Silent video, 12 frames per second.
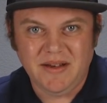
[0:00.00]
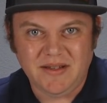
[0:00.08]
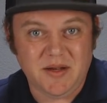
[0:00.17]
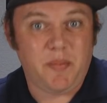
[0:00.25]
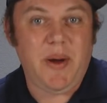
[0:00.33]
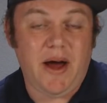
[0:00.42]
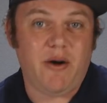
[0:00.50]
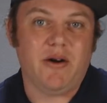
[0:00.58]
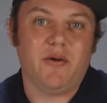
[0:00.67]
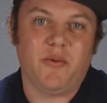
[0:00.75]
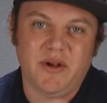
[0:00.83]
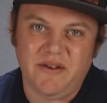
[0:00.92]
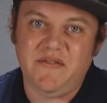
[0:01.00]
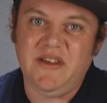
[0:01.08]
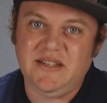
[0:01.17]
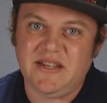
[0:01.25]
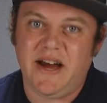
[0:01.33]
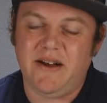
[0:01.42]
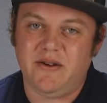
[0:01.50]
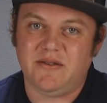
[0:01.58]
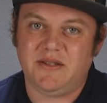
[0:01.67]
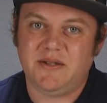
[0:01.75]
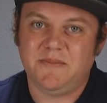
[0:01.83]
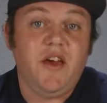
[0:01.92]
to power one of these irons.